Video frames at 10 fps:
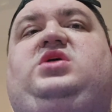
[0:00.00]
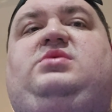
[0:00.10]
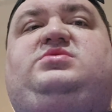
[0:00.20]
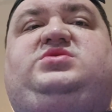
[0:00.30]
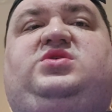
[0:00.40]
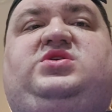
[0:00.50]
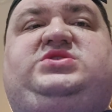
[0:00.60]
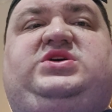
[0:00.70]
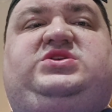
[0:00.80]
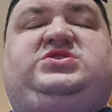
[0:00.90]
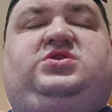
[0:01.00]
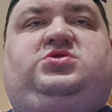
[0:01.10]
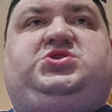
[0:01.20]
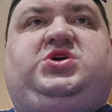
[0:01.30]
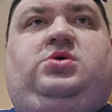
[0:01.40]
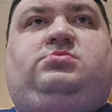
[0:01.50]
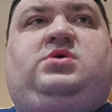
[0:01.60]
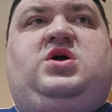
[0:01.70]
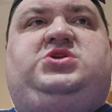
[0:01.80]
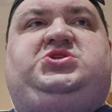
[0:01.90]
Gleyber Torres had a solo shot home
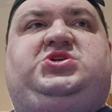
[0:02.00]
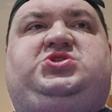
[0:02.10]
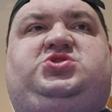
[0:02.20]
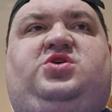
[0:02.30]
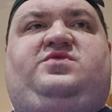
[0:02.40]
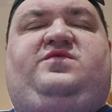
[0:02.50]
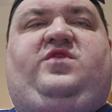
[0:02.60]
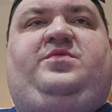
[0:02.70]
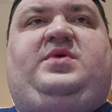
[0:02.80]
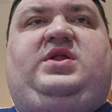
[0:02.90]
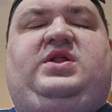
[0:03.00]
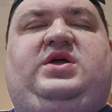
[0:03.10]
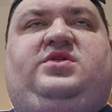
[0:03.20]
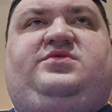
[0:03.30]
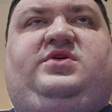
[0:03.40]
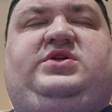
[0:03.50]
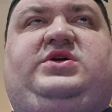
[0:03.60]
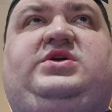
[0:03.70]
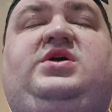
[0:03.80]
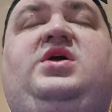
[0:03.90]
run. Judge drove in Volpe and another
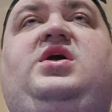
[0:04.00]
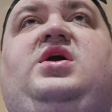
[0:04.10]
runner.